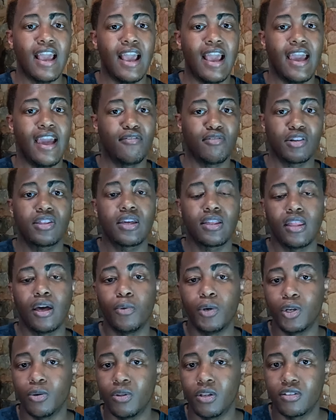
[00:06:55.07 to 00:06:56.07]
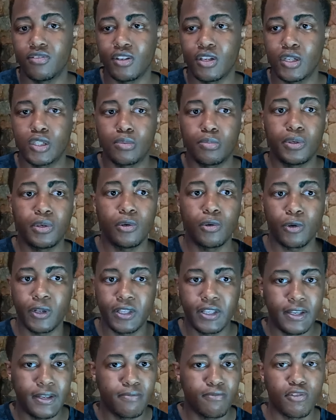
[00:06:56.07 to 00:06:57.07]
Everything that we do in this video is
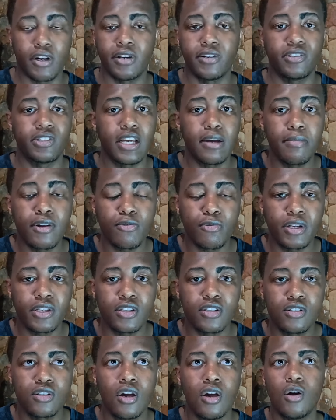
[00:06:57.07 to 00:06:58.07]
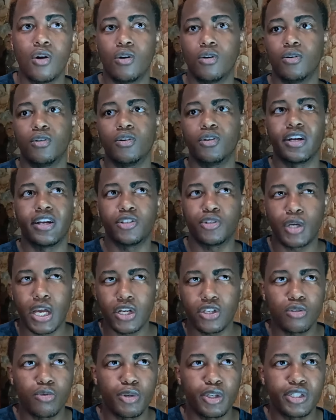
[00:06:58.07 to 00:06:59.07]
purely for entertainment reasons or
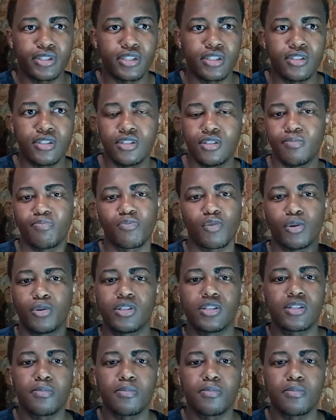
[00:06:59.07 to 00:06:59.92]
educational reasons or just a